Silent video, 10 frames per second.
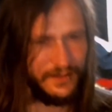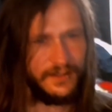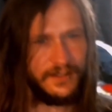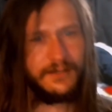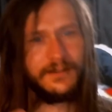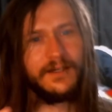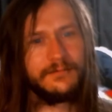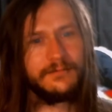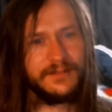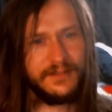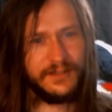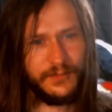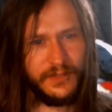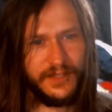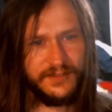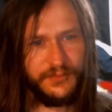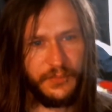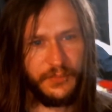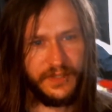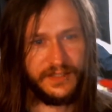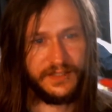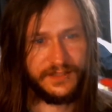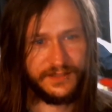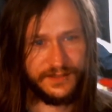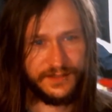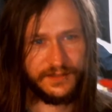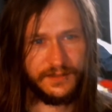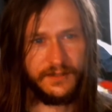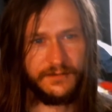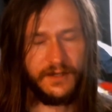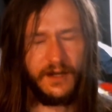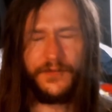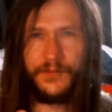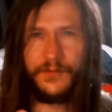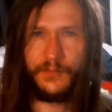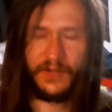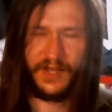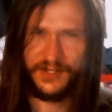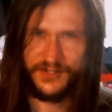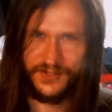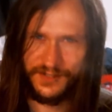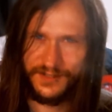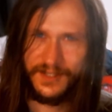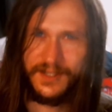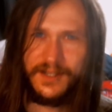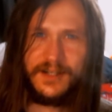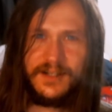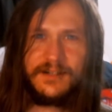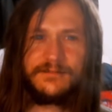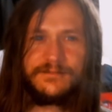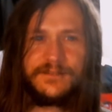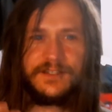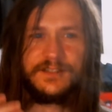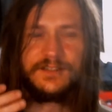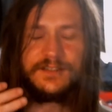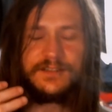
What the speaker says: you're going to come into this place of peace, of contemplation, of just,